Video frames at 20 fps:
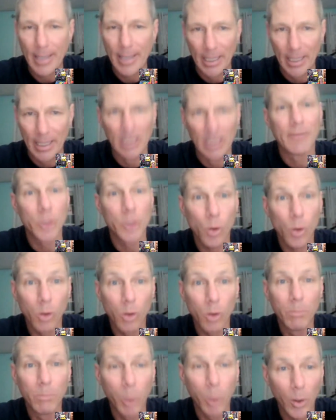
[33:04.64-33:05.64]
an
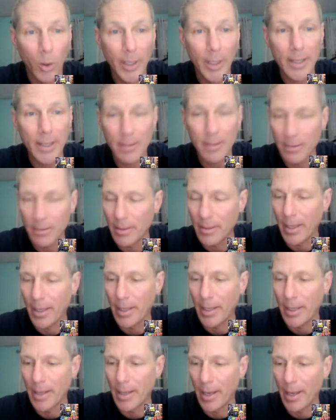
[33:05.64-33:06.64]
11-year-old boy,
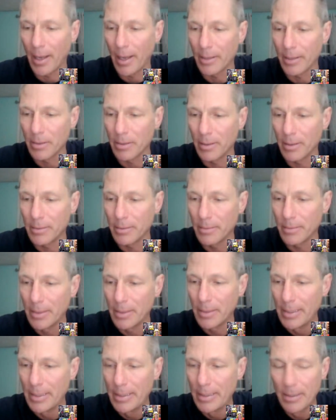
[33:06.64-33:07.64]
and
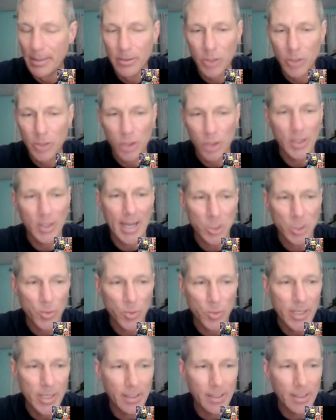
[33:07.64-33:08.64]
just last
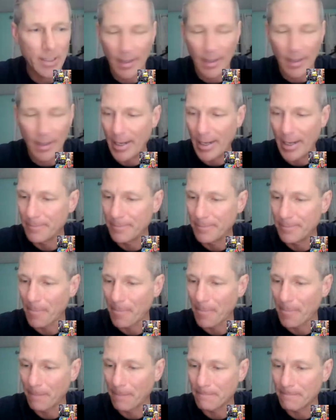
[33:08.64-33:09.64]
week, 10
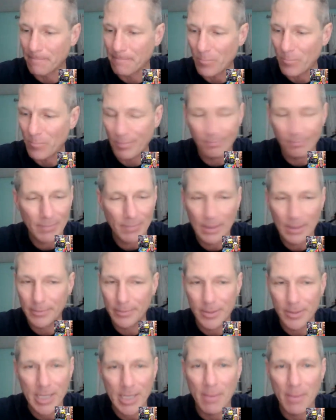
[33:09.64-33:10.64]

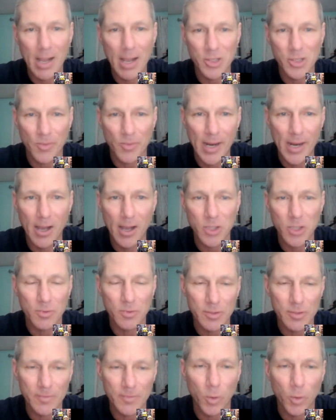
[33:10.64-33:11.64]
miles from my house,
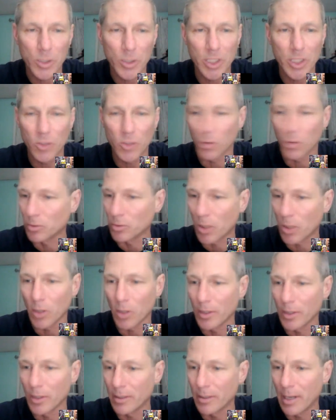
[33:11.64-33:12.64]
was a 14-year-old
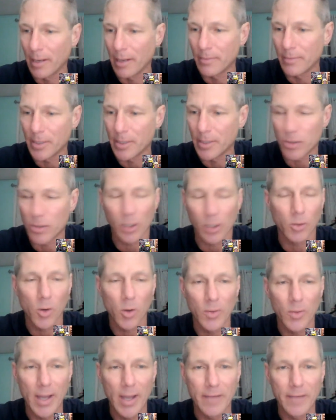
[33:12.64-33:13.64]
girl that took her
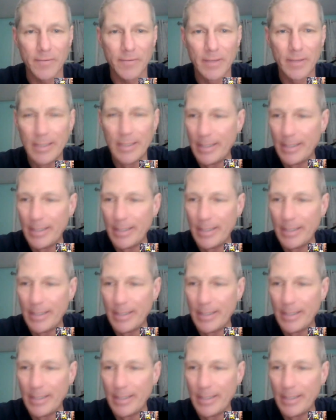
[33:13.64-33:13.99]
own life.